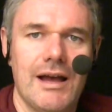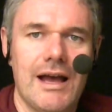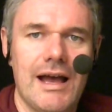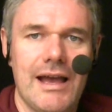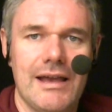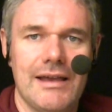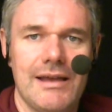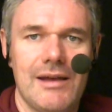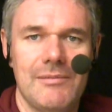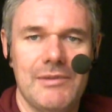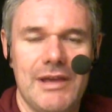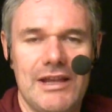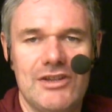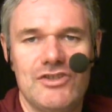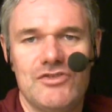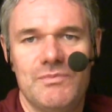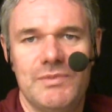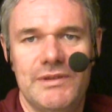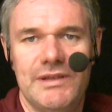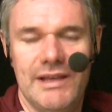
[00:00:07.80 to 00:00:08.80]
Hi, I'm
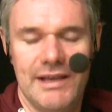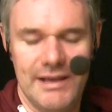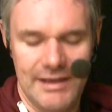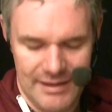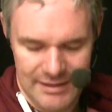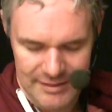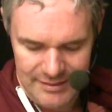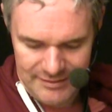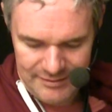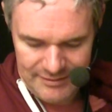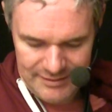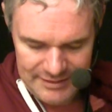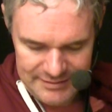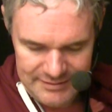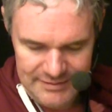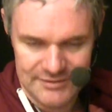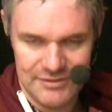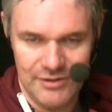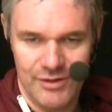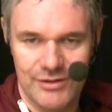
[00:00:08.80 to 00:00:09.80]
HP and this
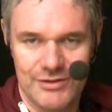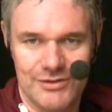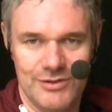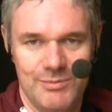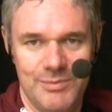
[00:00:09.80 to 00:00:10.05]
is Dr.